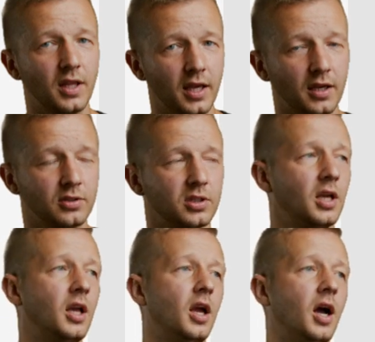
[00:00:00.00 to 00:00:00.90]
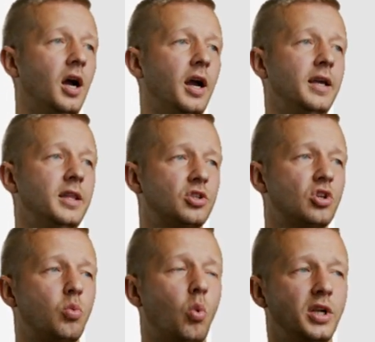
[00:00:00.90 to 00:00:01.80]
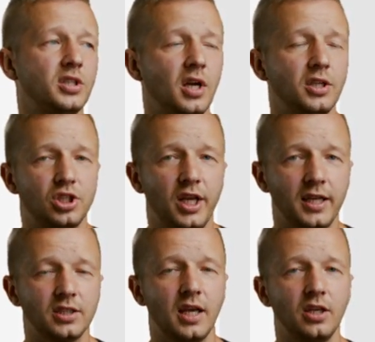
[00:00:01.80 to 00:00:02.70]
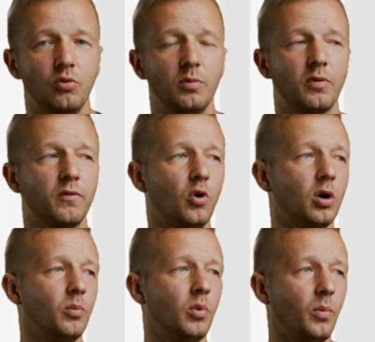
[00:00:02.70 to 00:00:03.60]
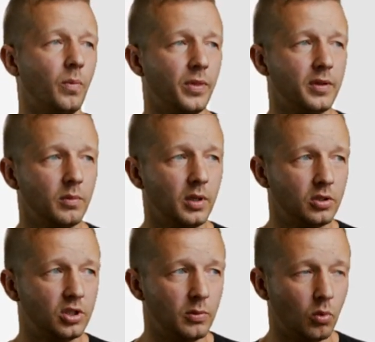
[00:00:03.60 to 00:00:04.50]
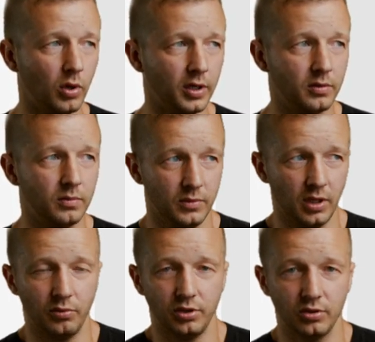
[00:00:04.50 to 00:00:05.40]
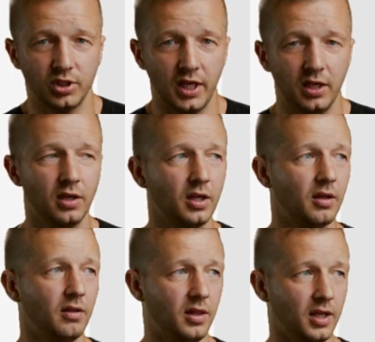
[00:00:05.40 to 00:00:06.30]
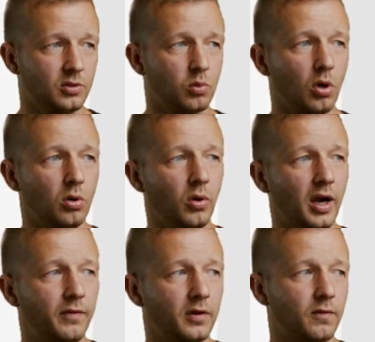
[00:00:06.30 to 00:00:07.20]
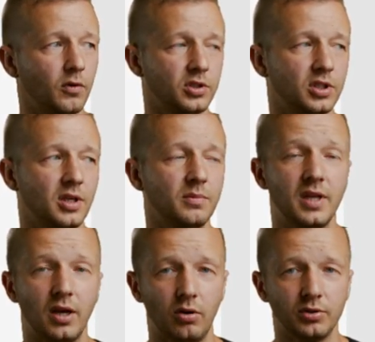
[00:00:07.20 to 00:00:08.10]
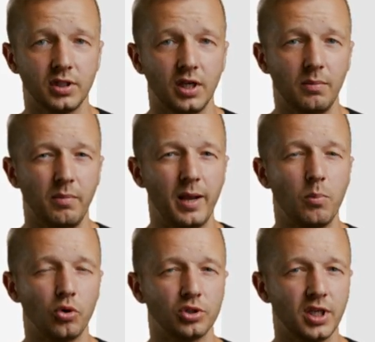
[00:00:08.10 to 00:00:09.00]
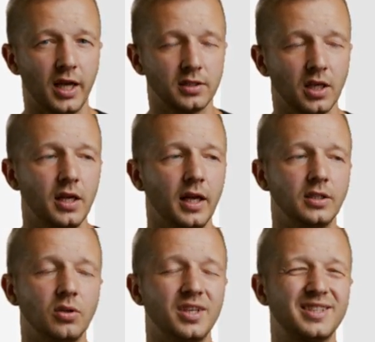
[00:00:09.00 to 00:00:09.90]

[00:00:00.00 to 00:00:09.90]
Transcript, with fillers: things. Uh, and this is one such test that you would perform. Did, would, you know, using this road graphic versus something else make more sense? And so